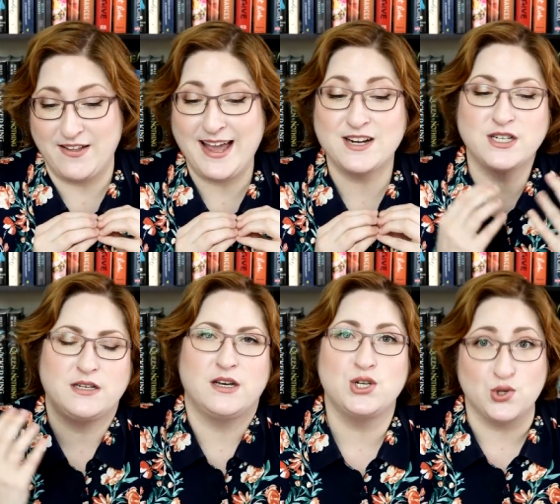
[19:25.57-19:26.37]
I actually
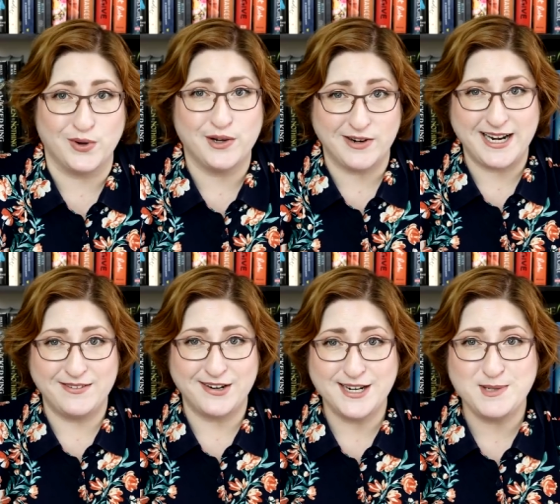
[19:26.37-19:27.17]
enjoy
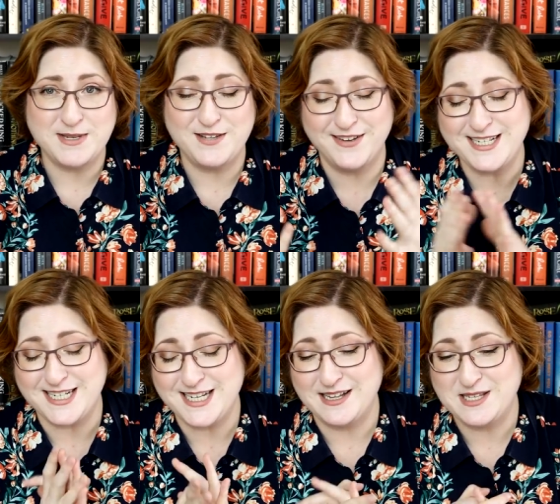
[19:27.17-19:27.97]
writing very specific
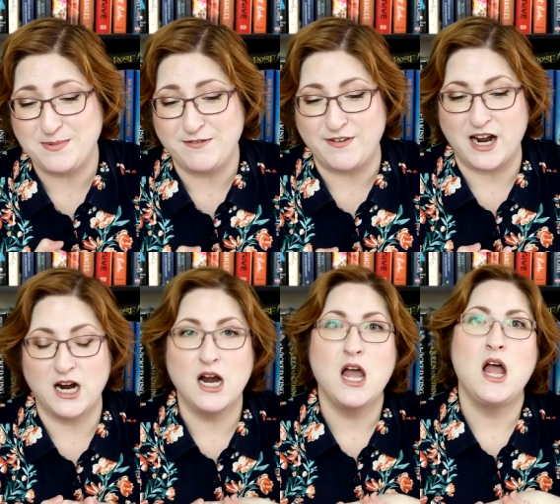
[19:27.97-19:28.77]
detail to be fair.